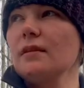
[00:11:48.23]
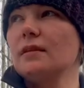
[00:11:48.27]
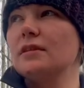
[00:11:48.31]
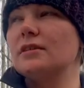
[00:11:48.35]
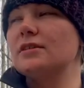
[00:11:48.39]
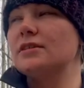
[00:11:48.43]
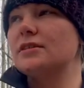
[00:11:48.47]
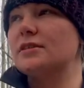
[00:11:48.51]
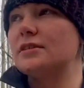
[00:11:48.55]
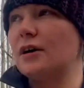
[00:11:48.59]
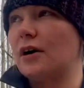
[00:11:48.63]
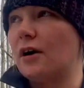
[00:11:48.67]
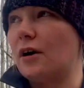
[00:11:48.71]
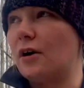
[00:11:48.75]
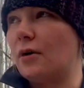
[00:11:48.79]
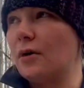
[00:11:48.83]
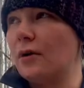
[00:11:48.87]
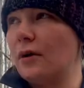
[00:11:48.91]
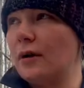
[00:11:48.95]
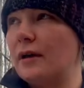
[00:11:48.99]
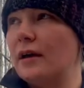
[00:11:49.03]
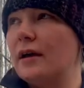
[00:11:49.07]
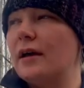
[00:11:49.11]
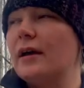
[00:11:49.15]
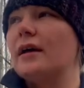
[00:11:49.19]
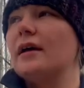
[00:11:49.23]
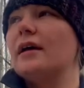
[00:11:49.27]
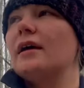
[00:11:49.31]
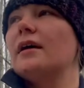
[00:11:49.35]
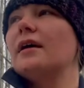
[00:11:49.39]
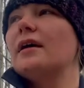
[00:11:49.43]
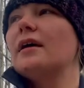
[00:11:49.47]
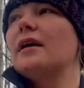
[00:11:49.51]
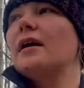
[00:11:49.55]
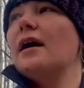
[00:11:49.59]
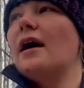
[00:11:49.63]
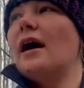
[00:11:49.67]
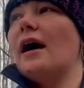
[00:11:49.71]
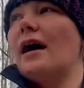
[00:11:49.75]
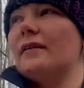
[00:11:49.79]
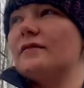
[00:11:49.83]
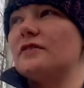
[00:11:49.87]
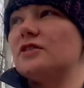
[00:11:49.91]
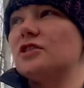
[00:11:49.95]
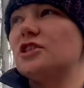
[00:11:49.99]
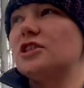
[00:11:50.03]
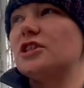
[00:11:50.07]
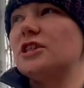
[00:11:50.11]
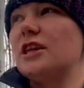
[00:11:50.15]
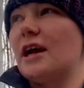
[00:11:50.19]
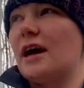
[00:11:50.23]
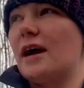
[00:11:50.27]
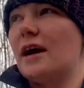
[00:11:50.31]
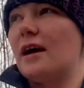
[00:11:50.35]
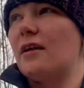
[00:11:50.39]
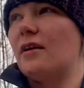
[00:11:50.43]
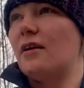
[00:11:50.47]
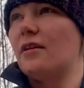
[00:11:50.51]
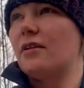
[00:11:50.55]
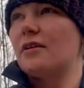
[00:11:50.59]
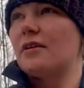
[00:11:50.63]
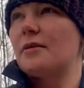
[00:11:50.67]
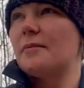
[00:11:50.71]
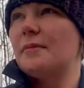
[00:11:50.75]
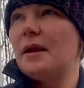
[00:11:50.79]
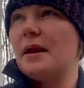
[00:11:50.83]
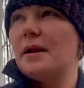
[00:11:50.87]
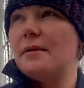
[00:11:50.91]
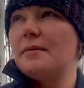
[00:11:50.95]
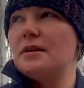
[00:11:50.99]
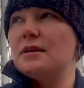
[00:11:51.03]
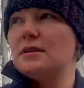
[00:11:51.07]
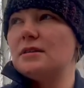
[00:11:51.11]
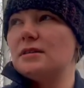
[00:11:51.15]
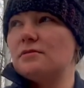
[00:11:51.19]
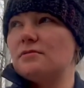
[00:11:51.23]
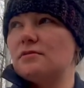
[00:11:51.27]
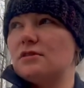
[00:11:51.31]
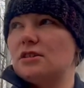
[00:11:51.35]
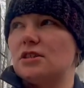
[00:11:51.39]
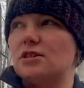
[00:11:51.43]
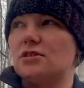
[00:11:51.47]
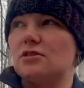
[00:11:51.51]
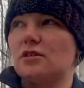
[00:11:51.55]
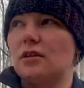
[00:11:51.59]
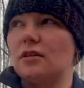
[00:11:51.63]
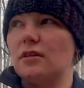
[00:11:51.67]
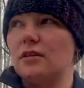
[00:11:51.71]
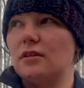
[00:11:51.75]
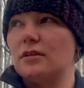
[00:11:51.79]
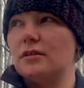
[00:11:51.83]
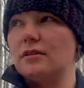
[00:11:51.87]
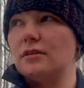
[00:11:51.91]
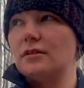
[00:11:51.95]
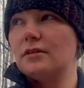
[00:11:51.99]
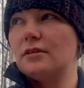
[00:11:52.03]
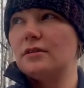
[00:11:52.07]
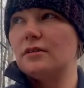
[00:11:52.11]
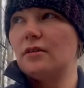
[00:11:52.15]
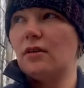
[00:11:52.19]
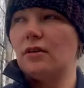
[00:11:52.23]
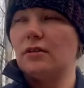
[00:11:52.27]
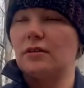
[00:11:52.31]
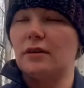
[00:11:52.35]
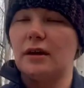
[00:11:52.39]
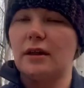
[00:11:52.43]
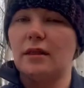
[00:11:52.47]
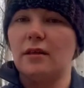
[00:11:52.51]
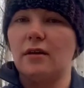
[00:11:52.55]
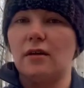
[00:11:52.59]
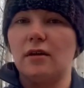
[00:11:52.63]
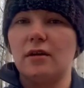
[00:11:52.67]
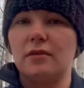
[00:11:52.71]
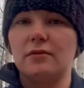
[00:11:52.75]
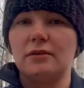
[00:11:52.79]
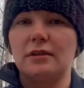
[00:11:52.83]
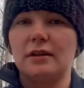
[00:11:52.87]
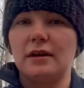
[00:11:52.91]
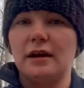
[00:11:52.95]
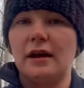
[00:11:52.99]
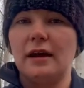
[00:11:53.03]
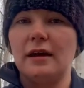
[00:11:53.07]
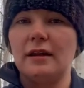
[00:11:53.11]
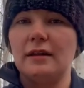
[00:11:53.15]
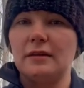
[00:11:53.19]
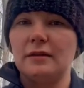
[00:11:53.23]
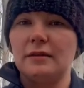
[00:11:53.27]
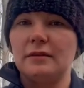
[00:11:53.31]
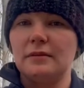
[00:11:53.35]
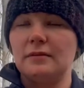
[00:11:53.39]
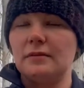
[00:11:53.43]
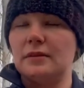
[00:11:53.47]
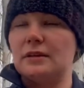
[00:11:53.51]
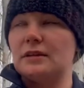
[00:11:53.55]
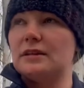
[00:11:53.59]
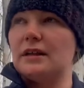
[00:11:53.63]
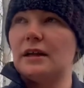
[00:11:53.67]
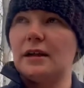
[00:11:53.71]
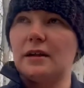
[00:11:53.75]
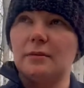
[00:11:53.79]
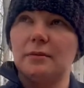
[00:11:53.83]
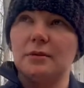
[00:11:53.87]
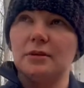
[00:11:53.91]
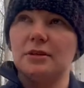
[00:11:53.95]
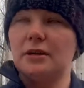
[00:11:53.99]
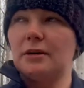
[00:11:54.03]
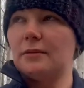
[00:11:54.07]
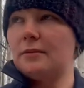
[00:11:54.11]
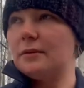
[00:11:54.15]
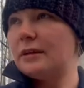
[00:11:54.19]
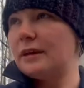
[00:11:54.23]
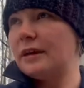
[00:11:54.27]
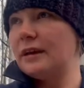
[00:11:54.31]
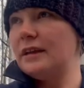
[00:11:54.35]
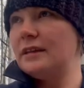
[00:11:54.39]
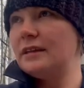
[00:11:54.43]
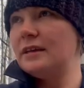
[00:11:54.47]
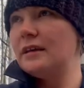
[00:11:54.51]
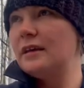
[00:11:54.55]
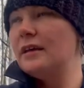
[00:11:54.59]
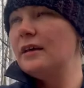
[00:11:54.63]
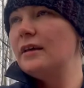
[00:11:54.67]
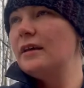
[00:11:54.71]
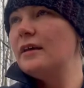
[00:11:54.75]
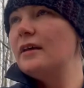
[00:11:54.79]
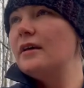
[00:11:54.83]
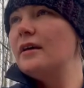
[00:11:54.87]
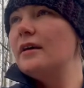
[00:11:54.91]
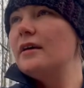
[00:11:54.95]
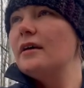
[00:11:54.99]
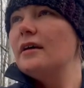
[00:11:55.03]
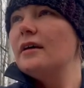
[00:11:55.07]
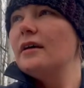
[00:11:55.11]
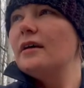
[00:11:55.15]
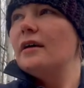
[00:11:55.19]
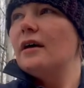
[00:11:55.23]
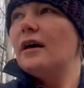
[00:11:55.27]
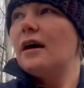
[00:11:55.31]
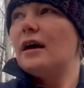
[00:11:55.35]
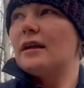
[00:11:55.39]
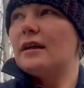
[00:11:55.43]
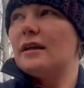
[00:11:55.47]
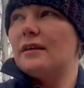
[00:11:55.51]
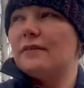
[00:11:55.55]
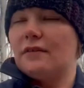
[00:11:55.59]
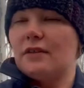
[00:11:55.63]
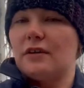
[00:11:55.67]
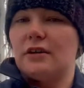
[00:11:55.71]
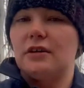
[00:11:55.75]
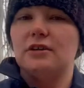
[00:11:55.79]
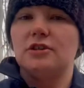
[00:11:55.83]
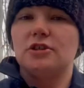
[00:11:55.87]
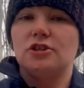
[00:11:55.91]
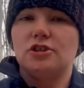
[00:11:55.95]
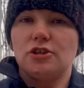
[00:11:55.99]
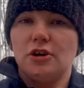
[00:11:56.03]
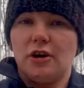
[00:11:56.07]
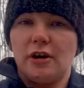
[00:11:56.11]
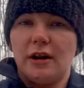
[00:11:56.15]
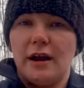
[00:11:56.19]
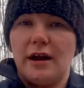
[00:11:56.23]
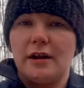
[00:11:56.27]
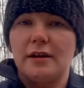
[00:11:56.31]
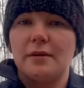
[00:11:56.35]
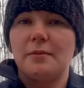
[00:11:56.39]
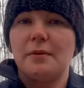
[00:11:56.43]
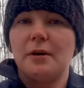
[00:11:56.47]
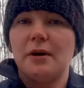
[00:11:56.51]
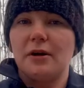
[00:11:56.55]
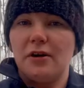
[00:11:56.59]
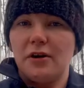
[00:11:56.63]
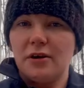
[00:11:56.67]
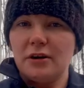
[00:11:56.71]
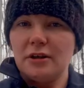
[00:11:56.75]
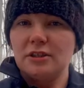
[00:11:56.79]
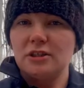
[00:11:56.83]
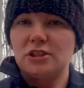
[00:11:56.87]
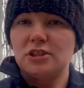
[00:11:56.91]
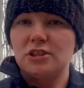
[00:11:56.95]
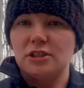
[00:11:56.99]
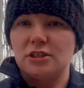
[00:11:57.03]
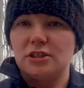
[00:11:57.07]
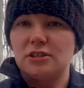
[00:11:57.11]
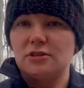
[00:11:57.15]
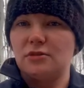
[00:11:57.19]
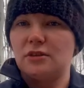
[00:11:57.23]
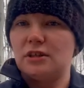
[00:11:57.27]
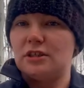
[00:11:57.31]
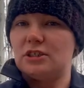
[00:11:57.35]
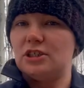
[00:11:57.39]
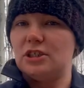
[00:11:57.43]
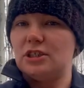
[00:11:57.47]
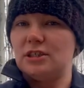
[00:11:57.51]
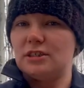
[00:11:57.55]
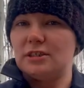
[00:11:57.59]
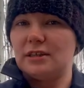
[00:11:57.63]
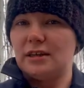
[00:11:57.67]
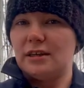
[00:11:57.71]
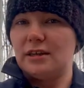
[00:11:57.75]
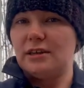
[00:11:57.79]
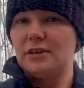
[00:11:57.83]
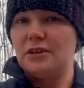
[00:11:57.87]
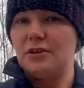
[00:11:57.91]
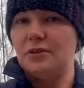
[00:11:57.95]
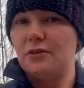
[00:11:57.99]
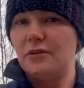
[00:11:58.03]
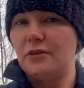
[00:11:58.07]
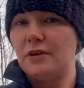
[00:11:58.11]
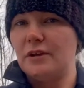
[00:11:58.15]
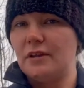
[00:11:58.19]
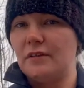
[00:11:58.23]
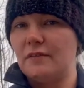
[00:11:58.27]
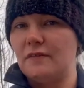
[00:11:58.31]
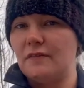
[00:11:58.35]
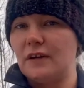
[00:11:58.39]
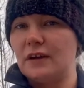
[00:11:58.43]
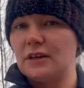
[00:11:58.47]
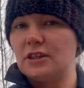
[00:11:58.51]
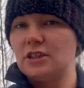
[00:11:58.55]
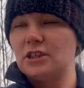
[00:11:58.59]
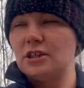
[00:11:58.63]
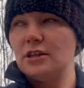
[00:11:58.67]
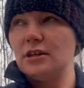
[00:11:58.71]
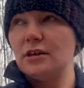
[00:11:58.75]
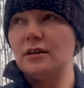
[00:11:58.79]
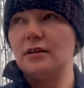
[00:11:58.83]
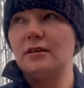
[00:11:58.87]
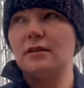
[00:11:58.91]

So, after she had all her babies and we struggled all night long with that, what a terrible, terrible night, I gave her a good shot of antibiotics just so that she doesn't get a uterine infection.